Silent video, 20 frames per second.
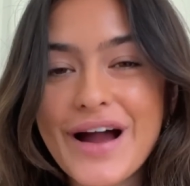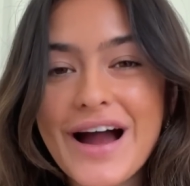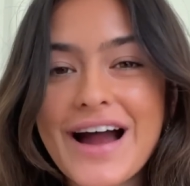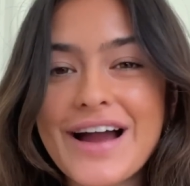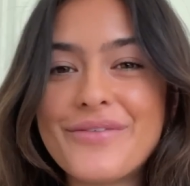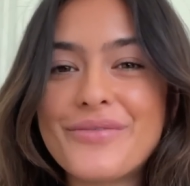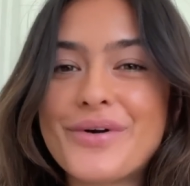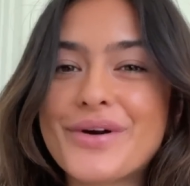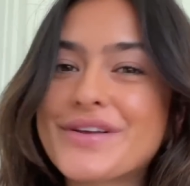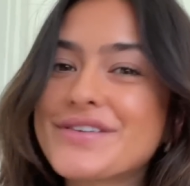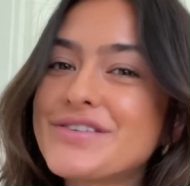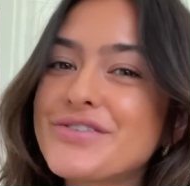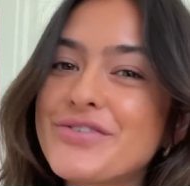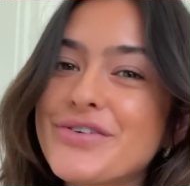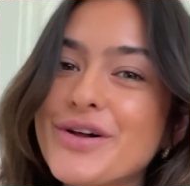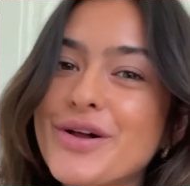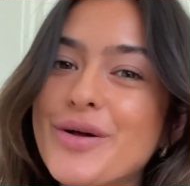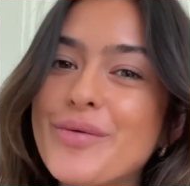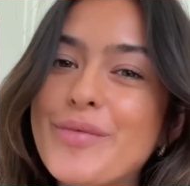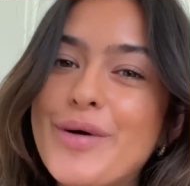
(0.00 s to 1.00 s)
I wanted to
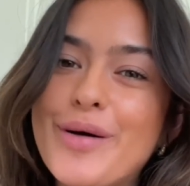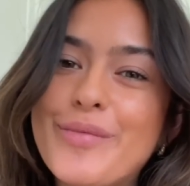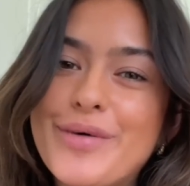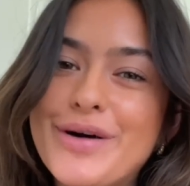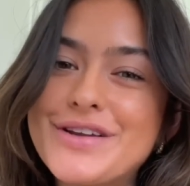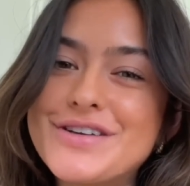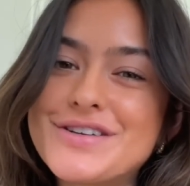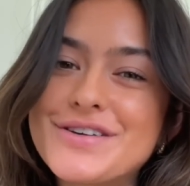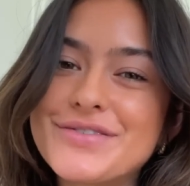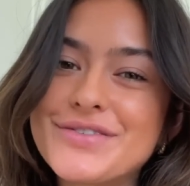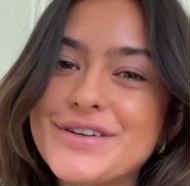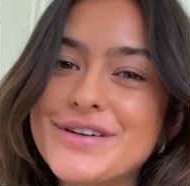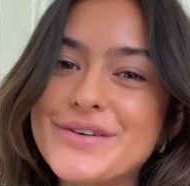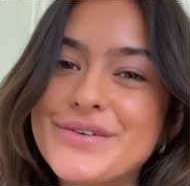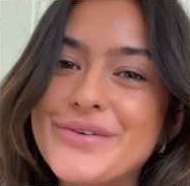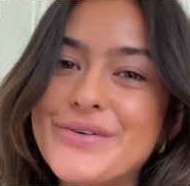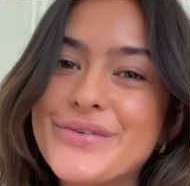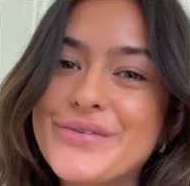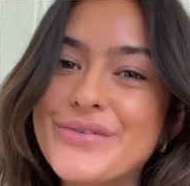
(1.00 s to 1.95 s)
film a bunch of little